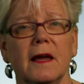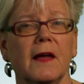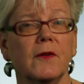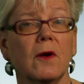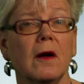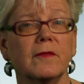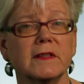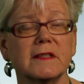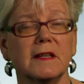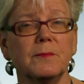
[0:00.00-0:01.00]
And they're
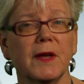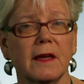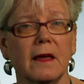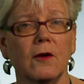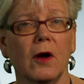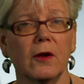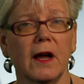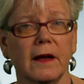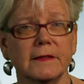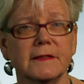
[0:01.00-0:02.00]
obviously picking on
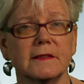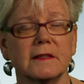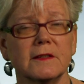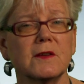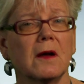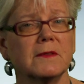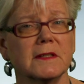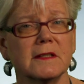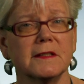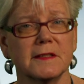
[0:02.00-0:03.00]
us. It's
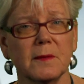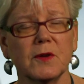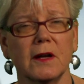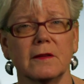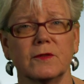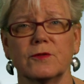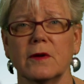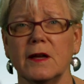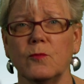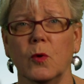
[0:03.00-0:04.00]
obviously some kind of
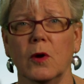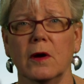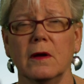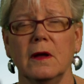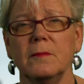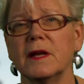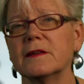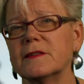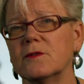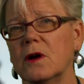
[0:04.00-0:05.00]
trade war
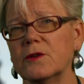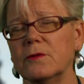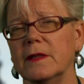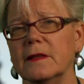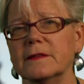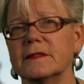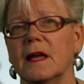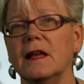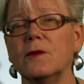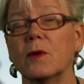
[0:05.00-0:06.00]
because they're not doing this
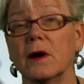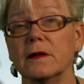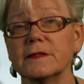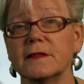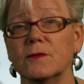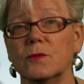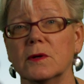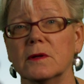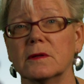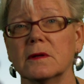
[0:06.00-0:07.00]
anywhere else in the
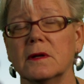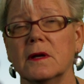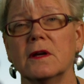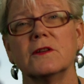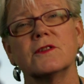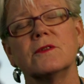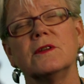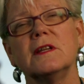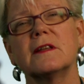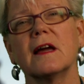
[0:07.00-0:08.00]
world. So you
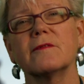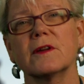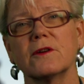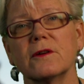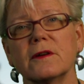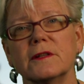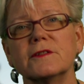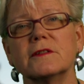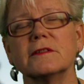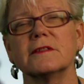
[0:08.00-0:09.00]
need to have the
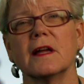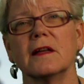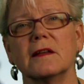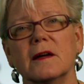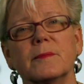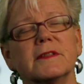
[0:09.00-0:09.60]
courage to stand up